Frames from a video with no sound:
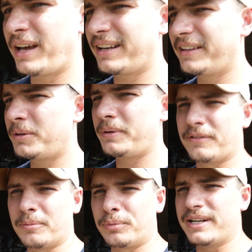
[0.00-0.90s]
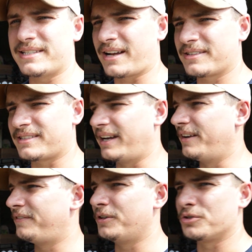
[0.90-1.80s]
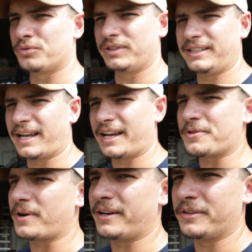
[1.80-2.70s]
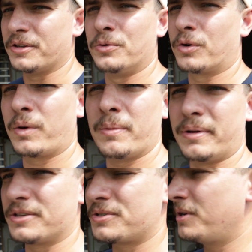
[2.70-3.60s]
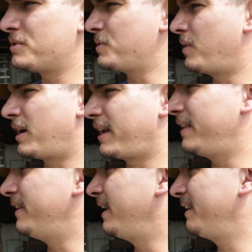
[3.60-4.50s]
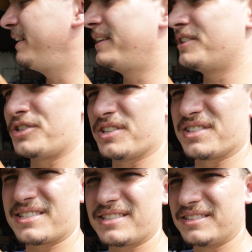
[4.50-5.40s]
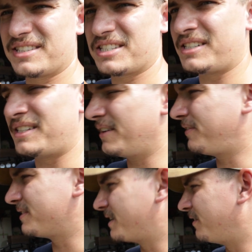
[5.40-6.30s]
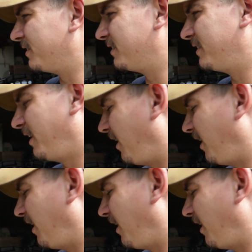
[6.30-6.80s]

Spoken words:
We got a little bit of a breeze outside. It feels really nice right here in the doorway, but as soon as we walk in there, it is just stiff as ever and